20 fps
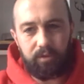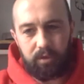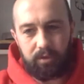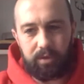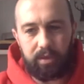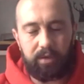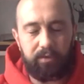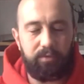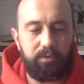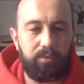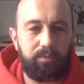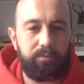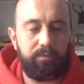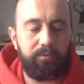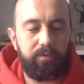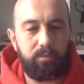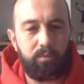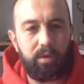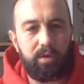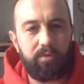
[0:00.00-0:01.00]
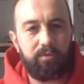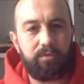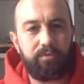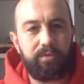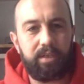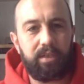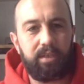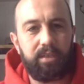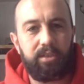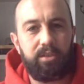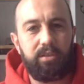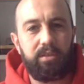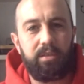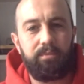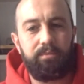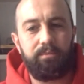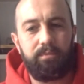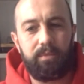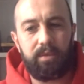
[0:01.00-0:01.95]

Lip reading: journey from whatever violation